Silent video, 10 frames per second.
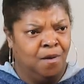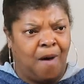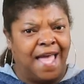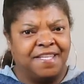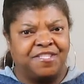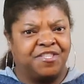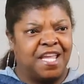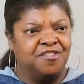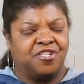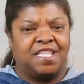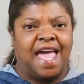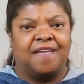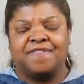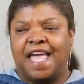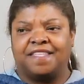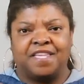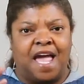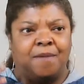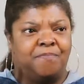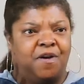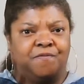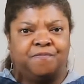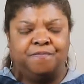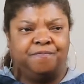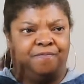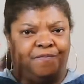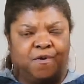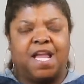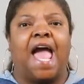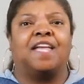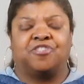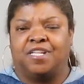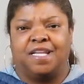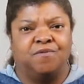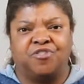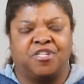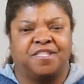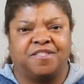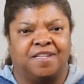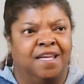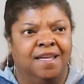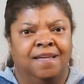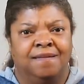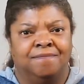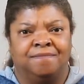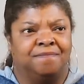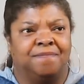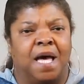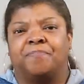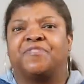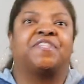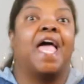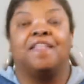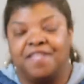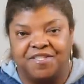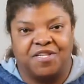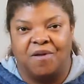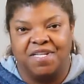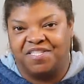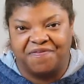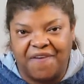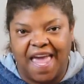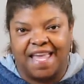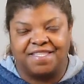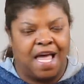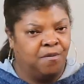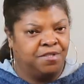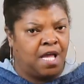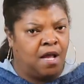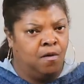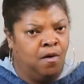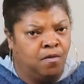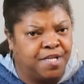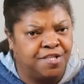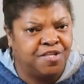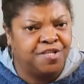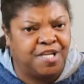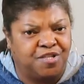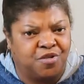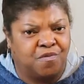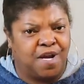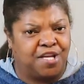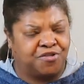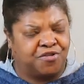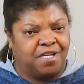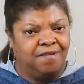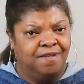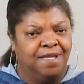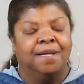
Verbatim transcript: Why did Sinjin have that type of reaction? It was just upsetness on his face. I was like, ooh, this is interesting.